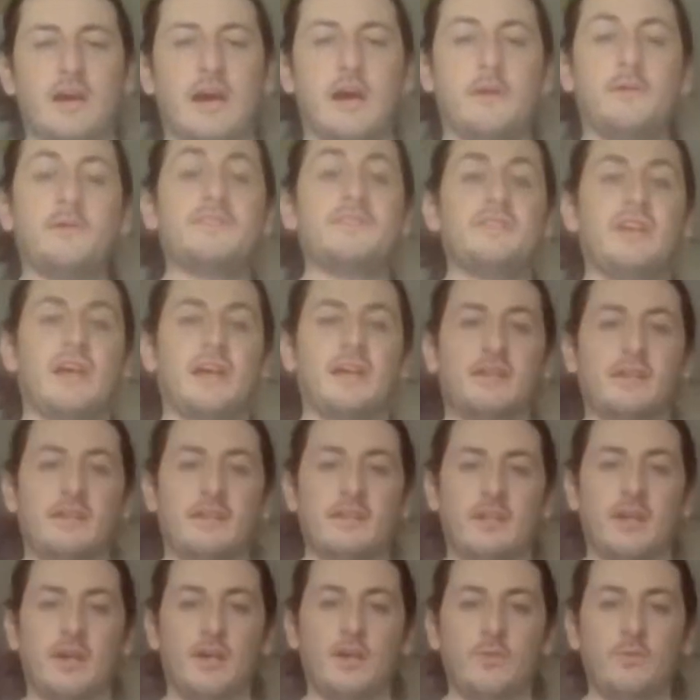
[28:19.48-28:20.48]
I was
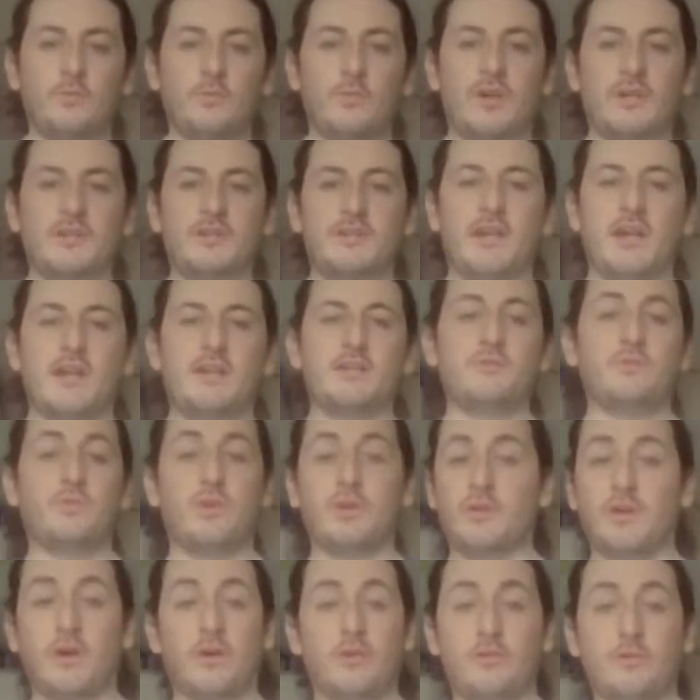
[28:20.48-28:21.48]
cycling home one
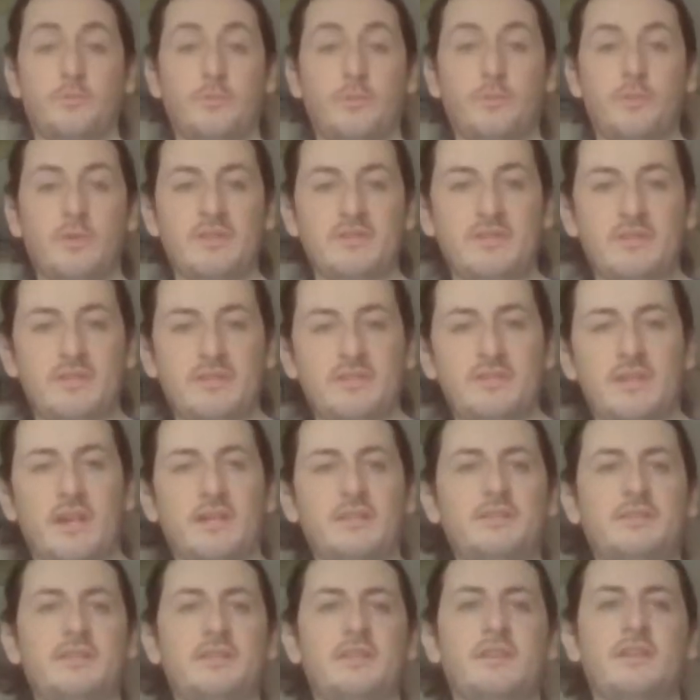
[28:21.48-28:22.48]
horrible winter's
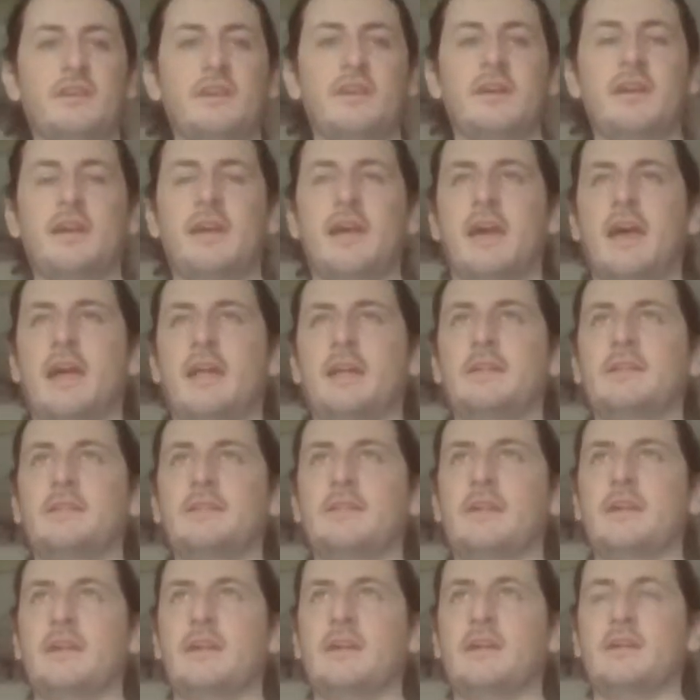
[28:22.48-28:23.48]
night, and
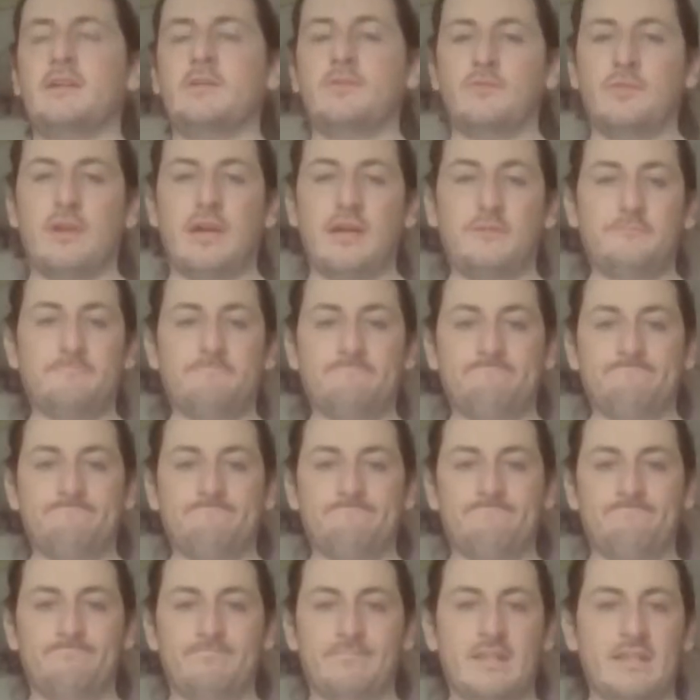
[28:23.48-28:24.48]
well,
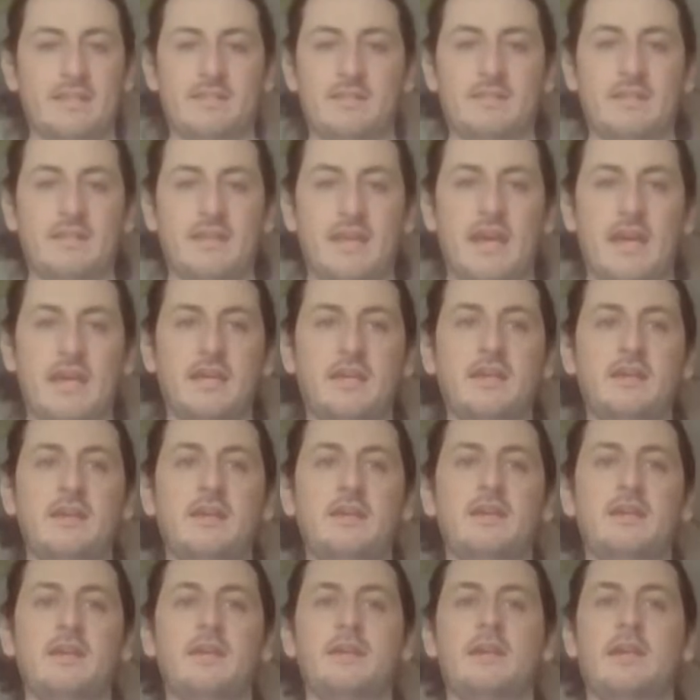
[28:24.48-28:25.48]
let's say
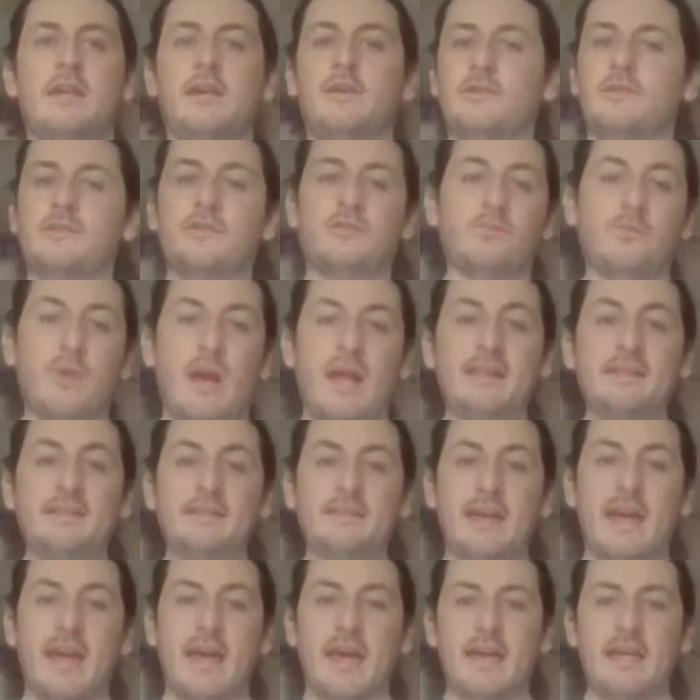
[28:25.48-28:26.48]
it was a wet
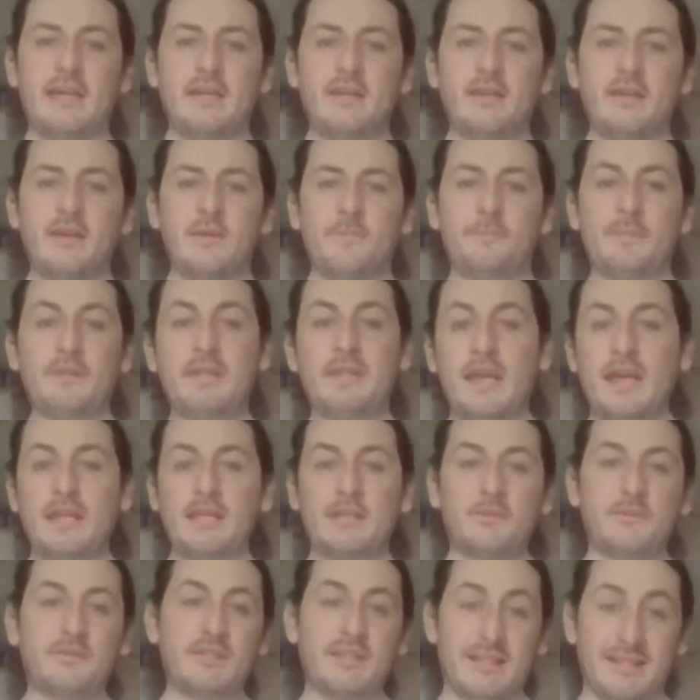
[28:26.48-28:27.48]
day, but then
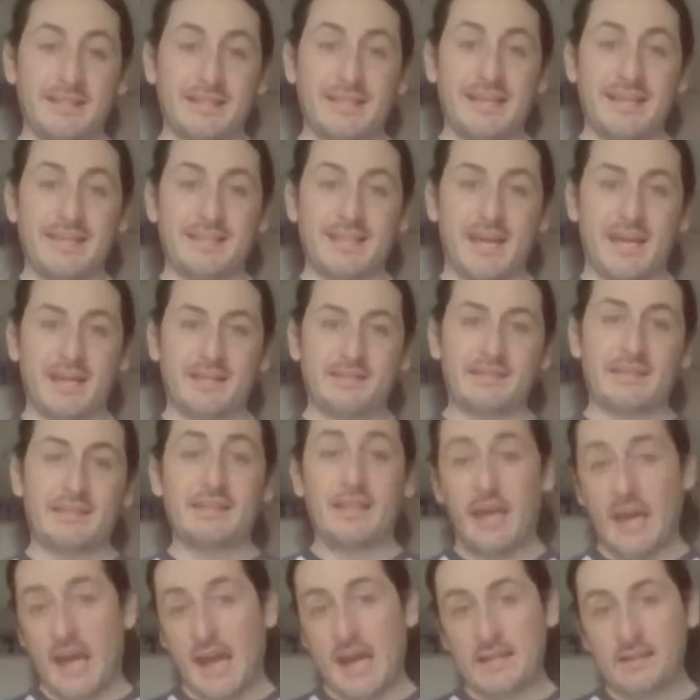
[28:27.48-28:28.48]
it was a clear night,
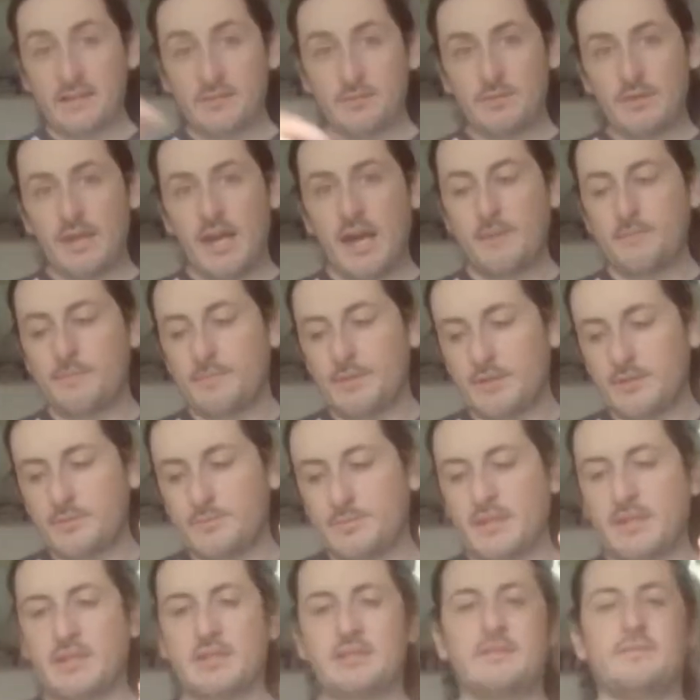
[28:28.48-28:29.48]
and I hate when it happens
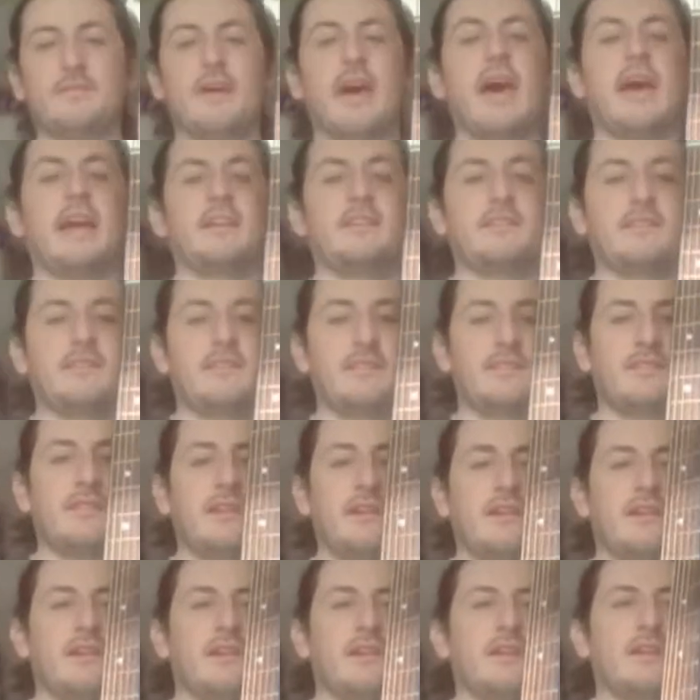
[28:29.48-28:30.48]
because of ice,
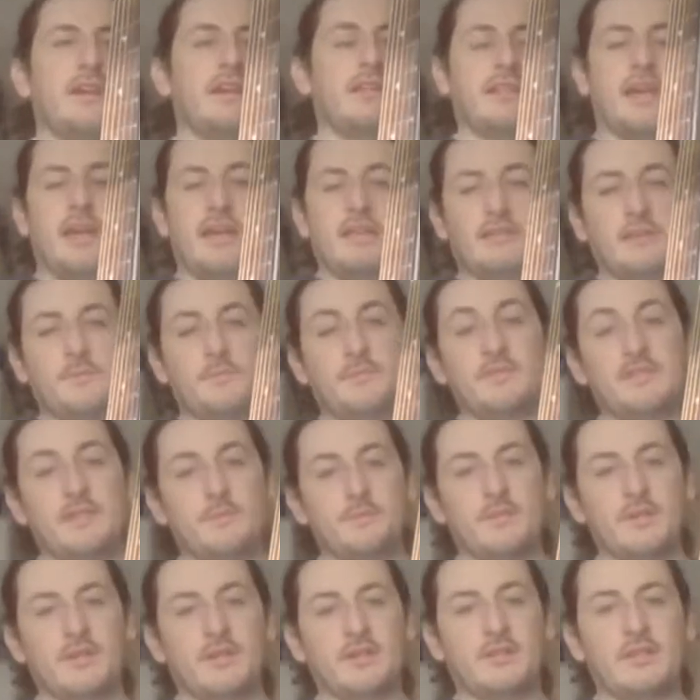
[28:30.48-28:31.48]
and I end up
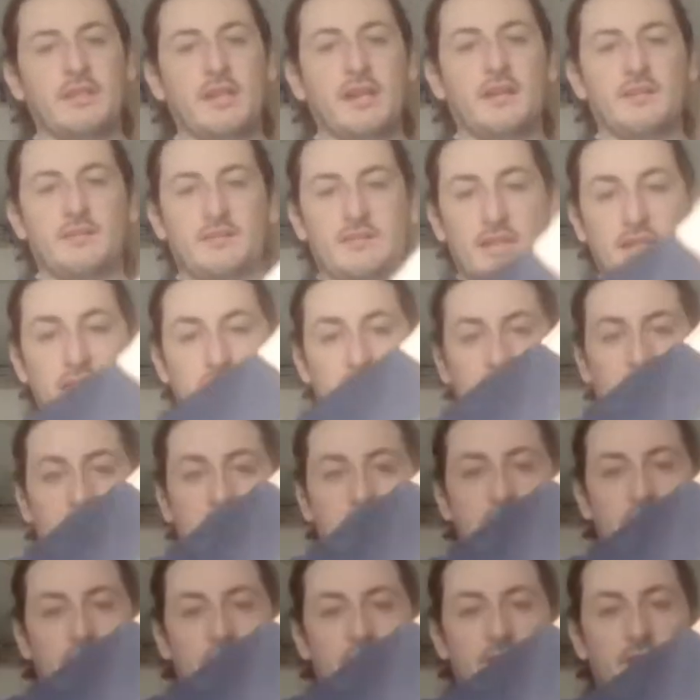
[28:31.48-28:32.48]
slipping on the ice, and
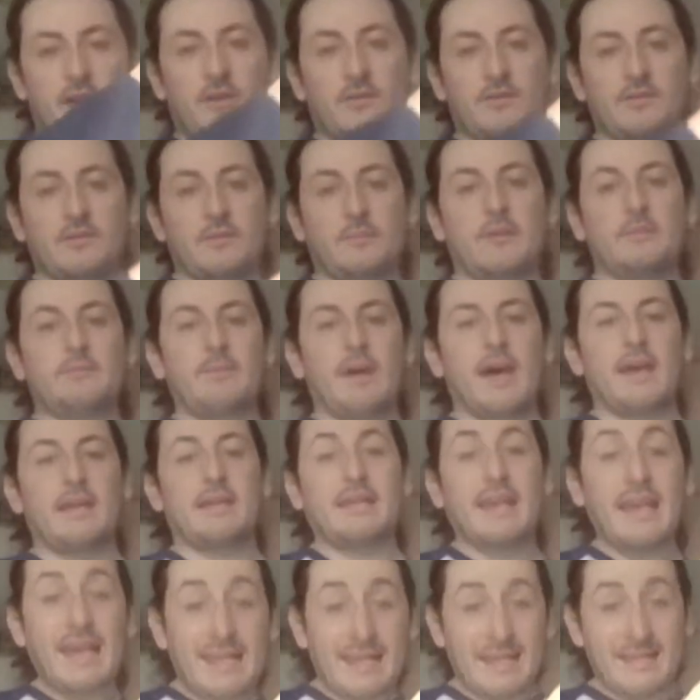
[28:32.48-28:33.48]
this guitar was on my
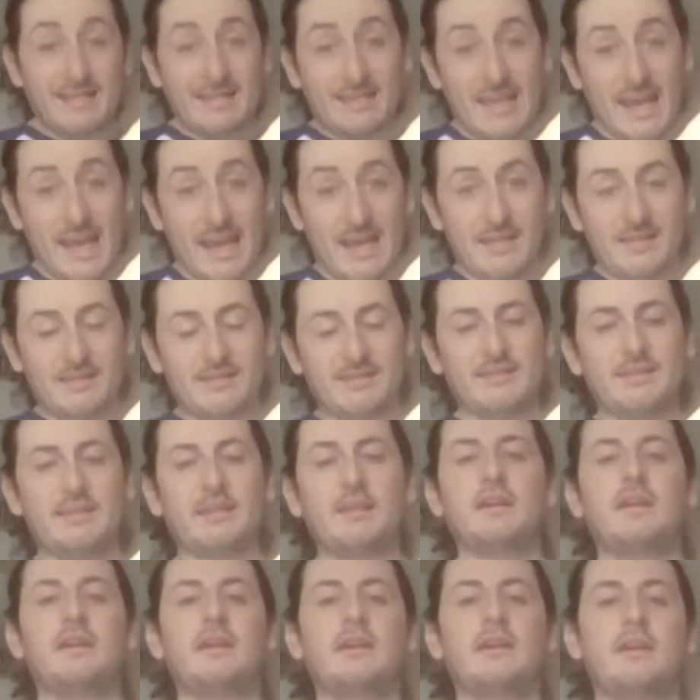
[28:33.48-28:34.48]
back in its case,
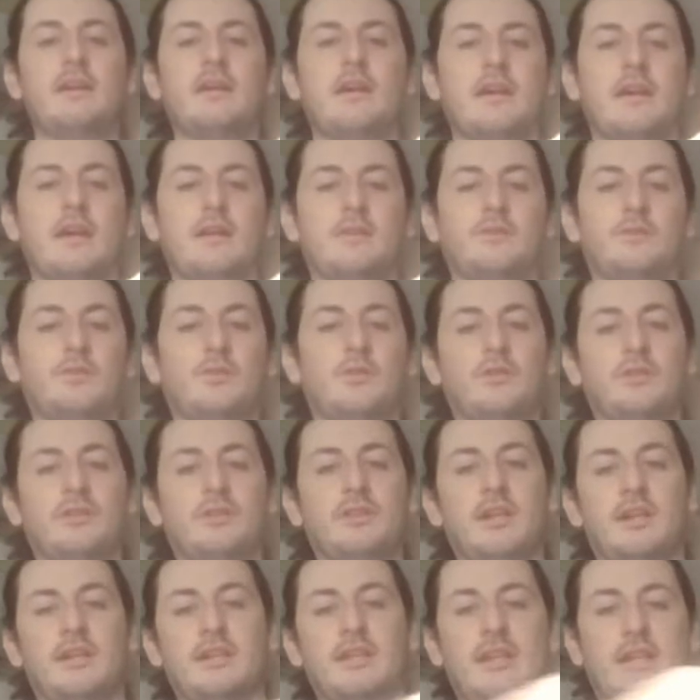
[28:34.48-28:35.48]
and quite
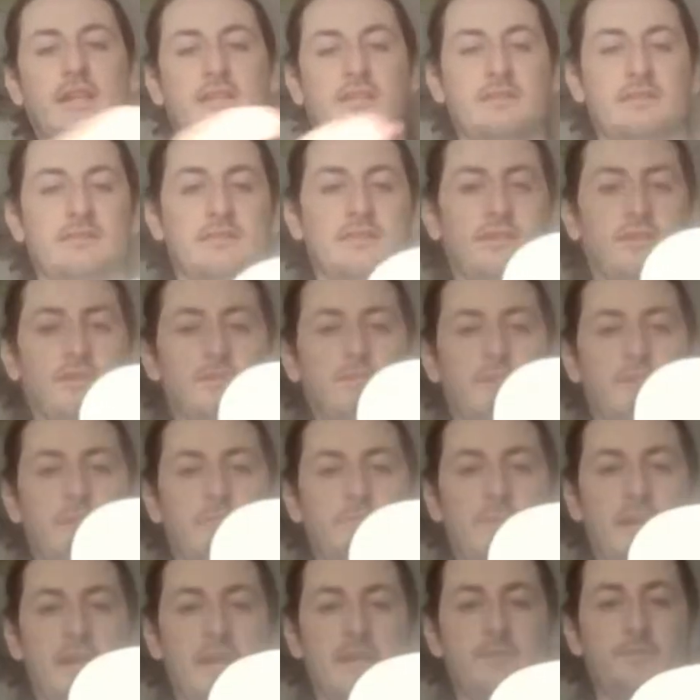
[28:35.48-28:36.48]
lucky it's still in
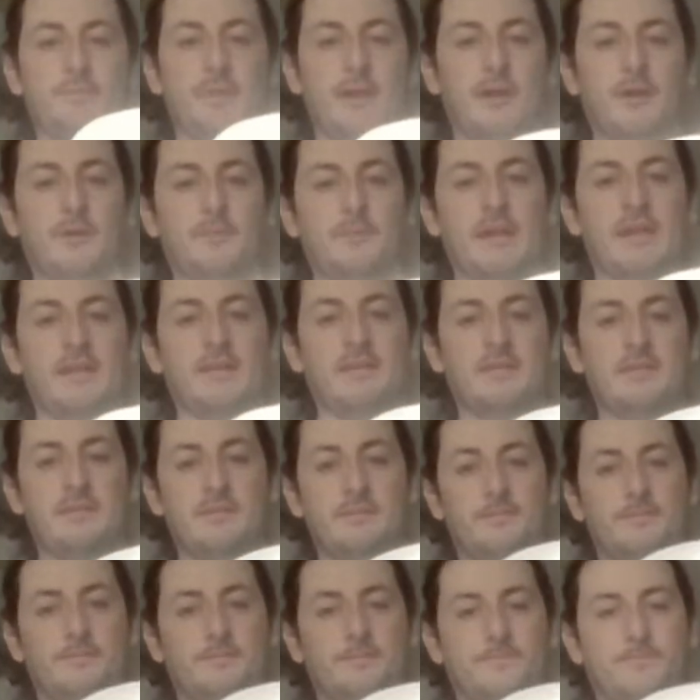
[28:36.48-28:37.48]
one piece by all means.